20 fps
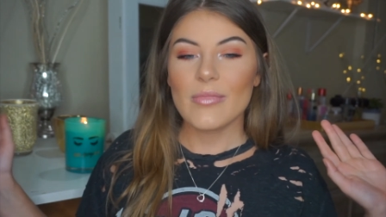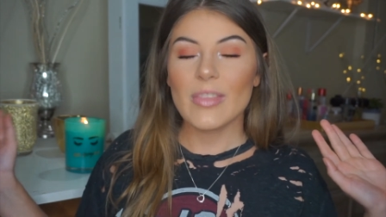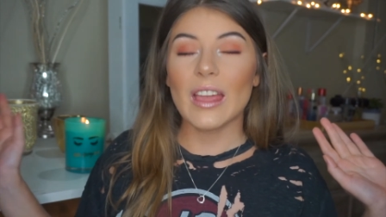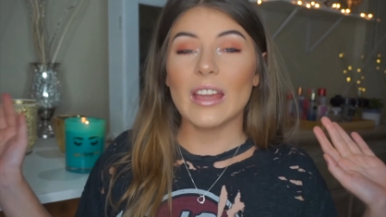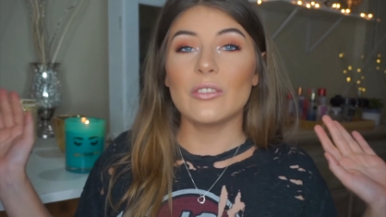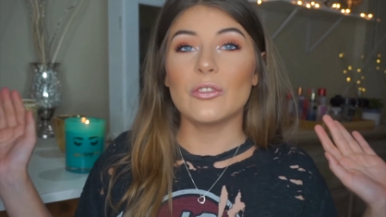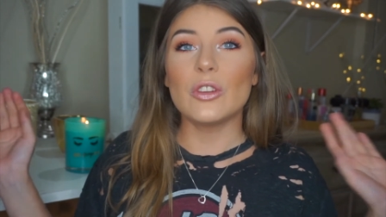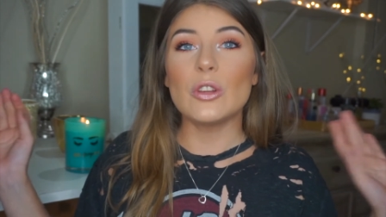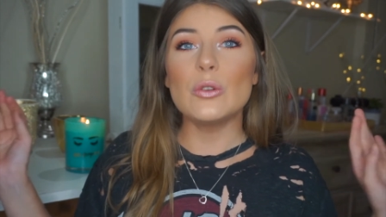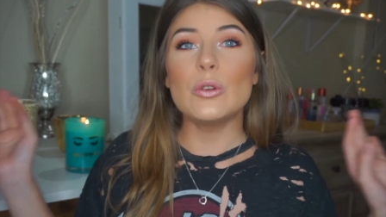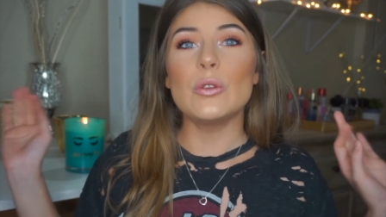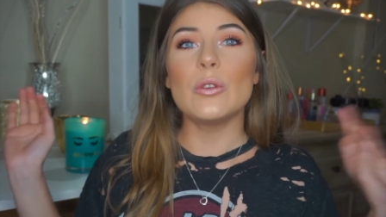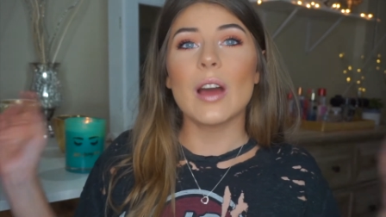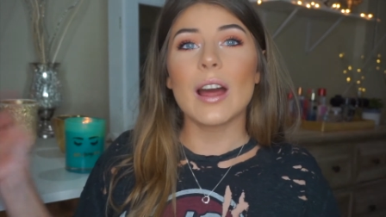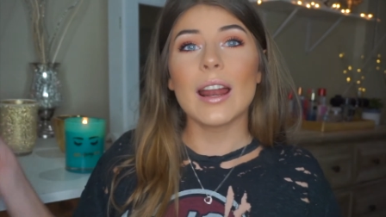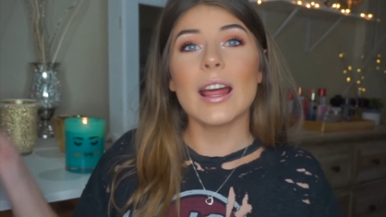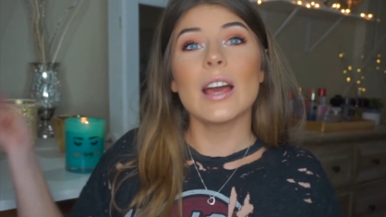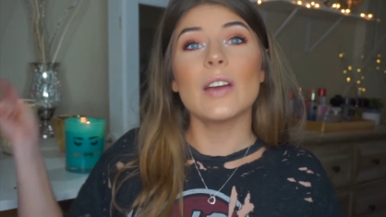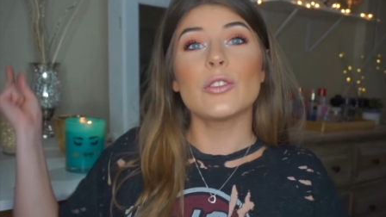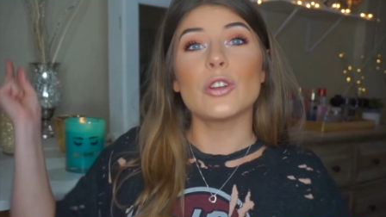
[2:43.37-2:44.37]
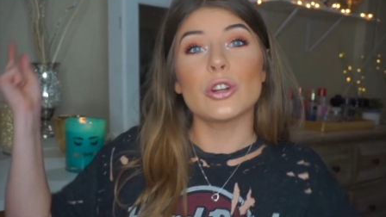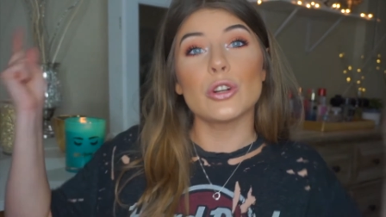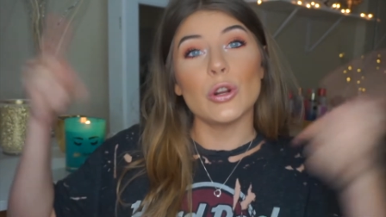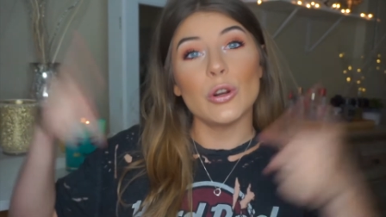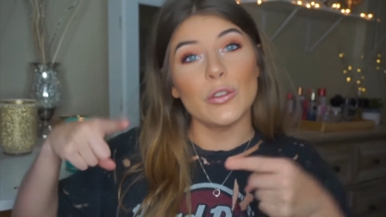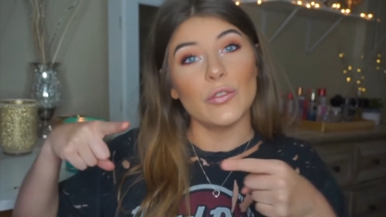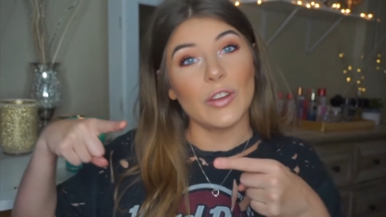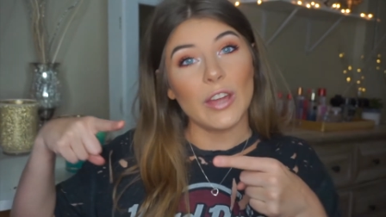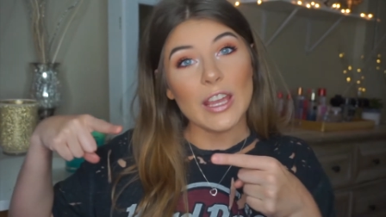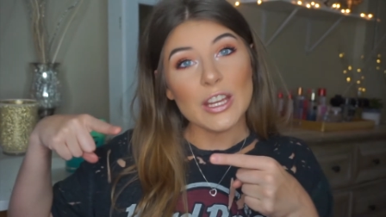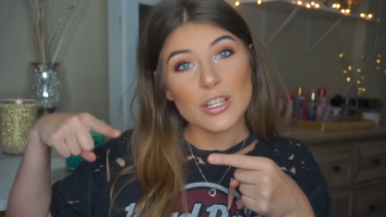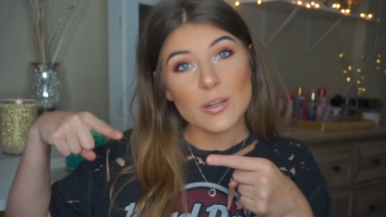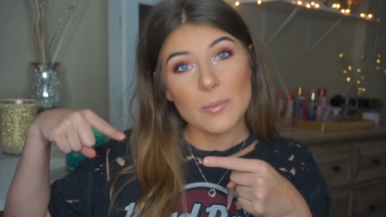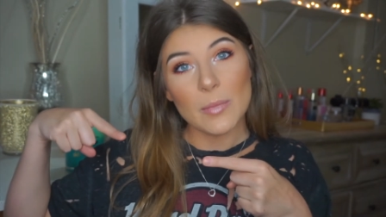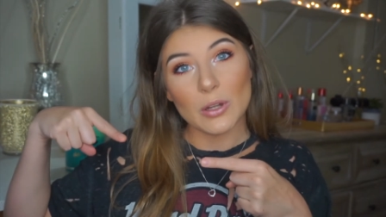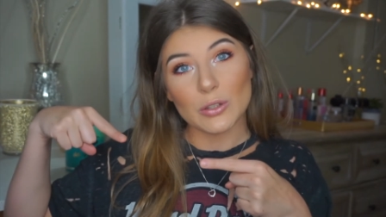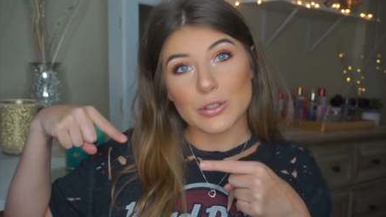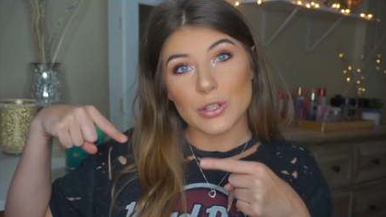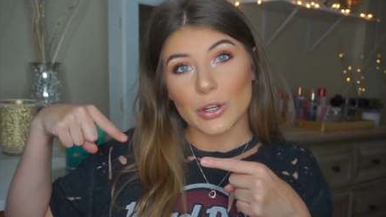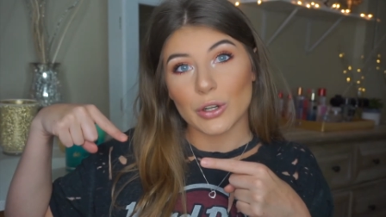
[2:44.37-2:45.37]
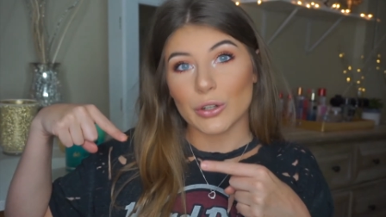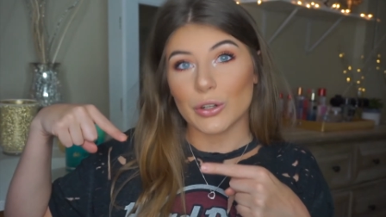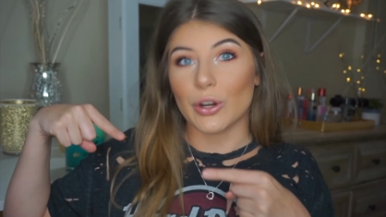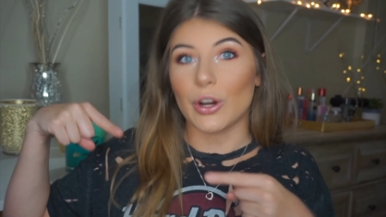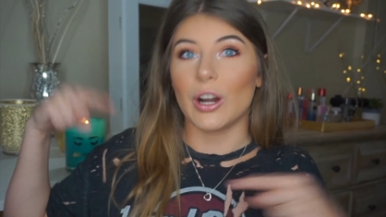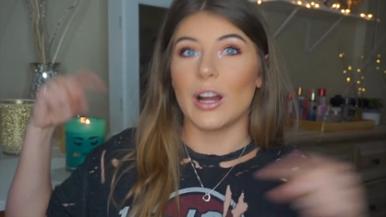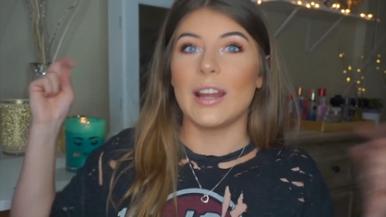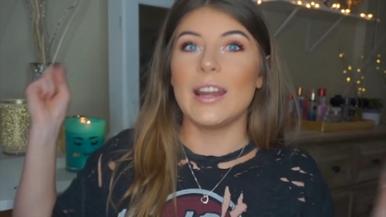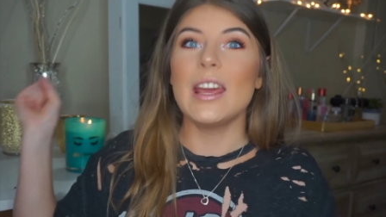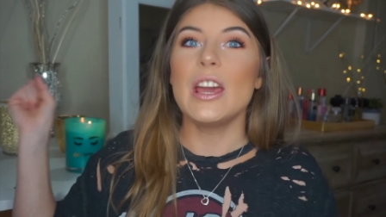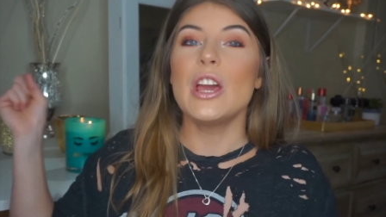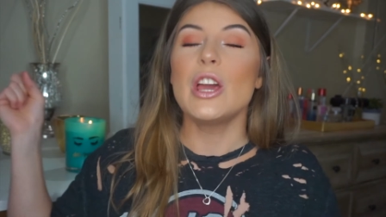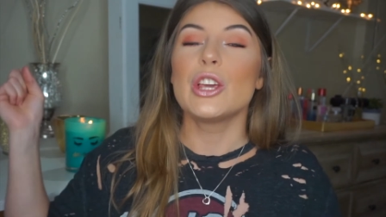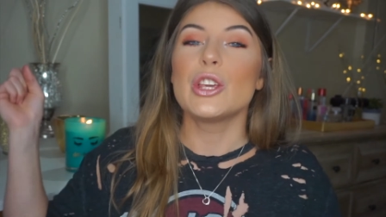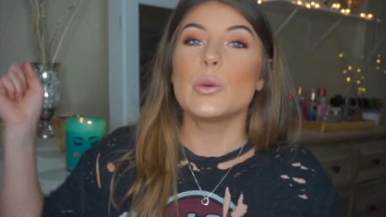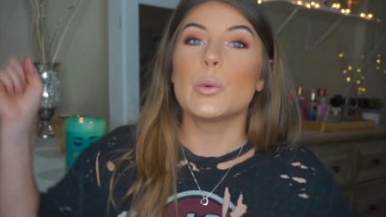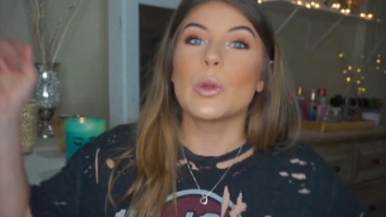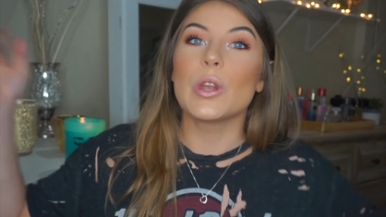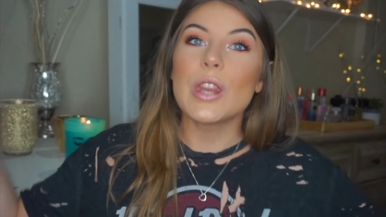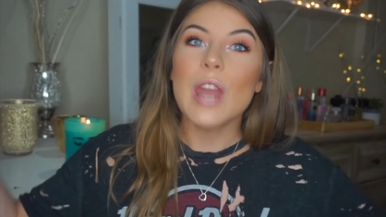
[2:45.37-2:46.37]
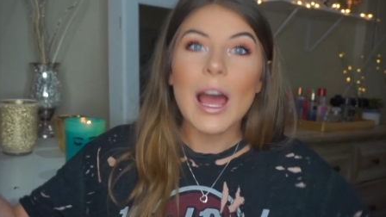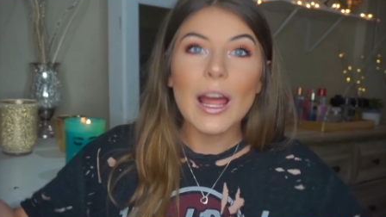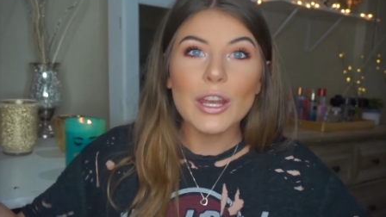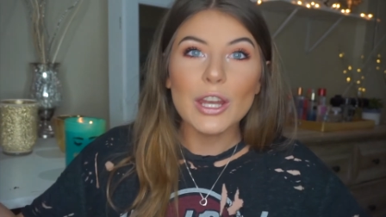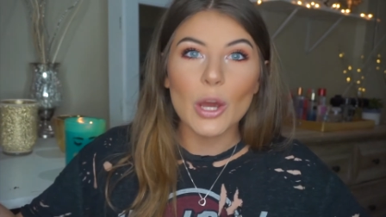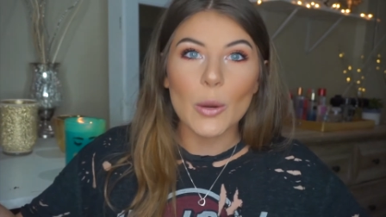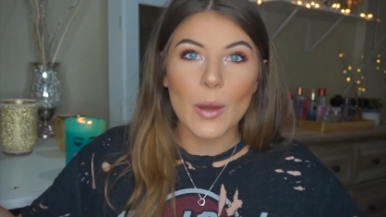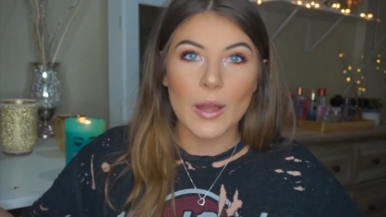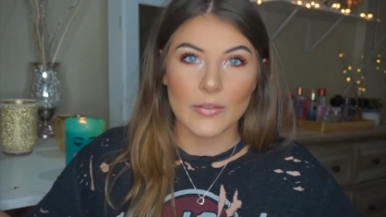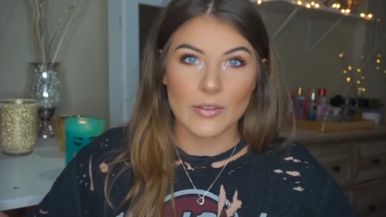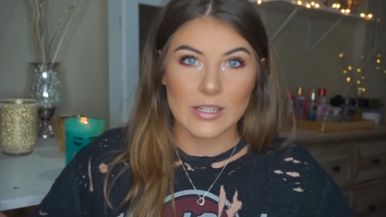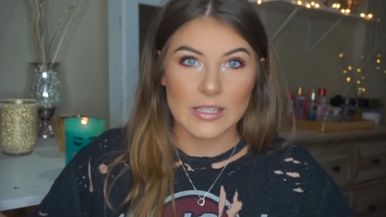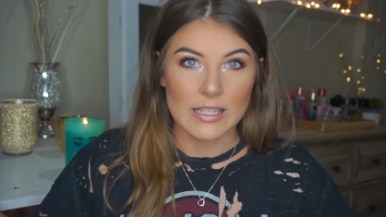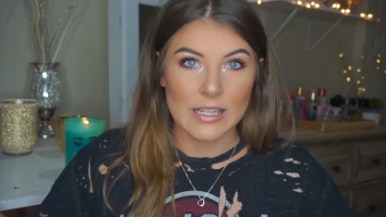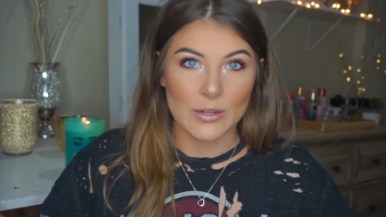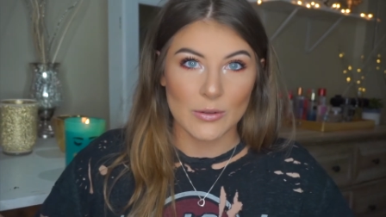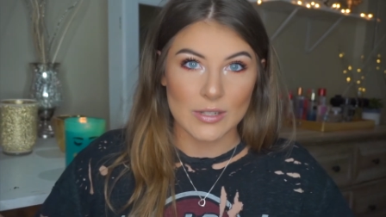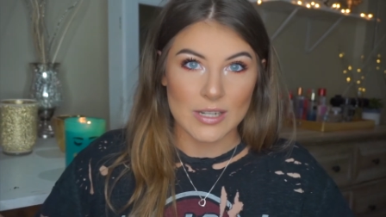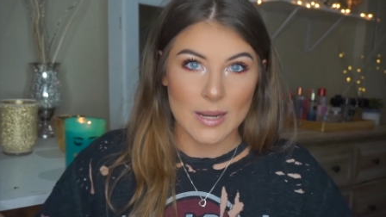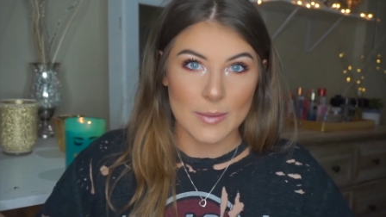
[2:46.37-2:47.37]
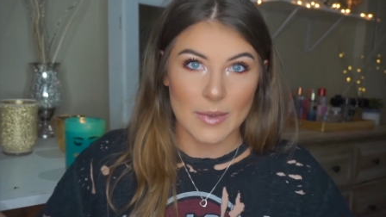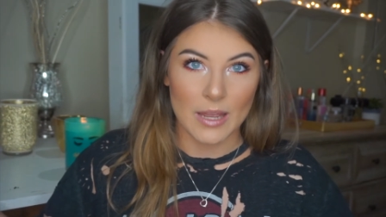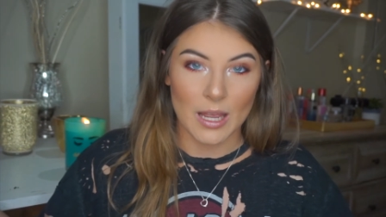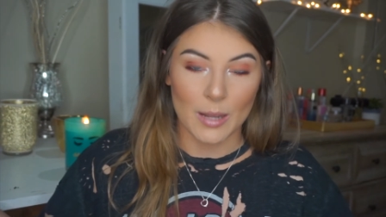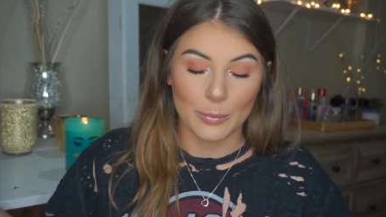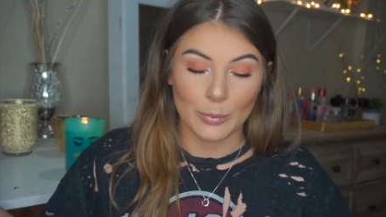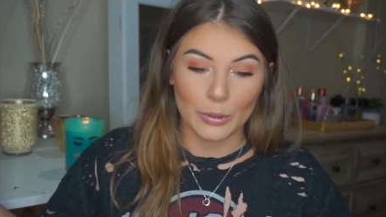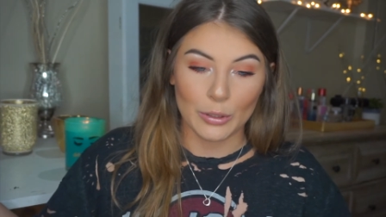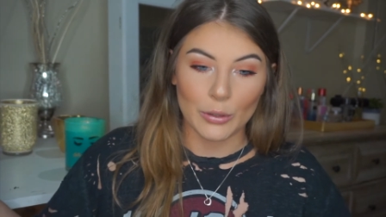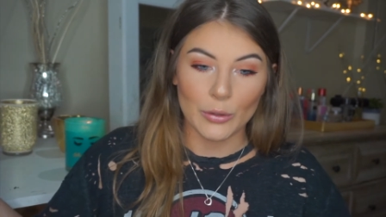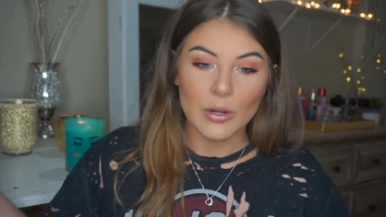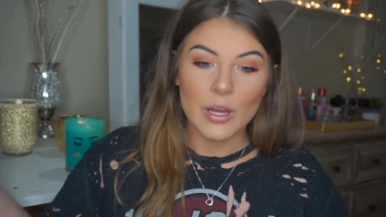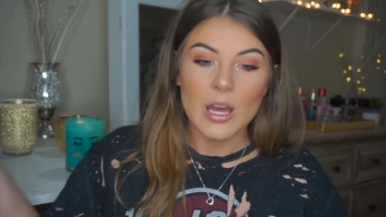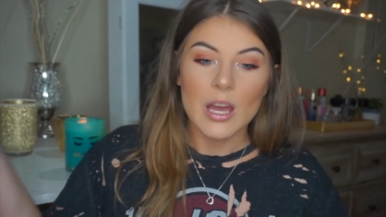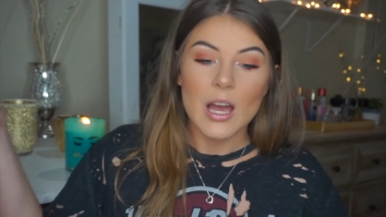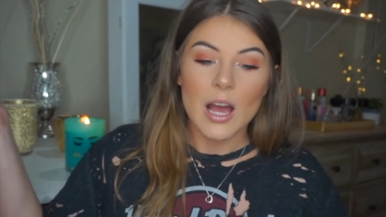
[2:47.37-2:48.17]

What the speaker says: if you do not have your notification bell turned on, you will not know every single time I upload.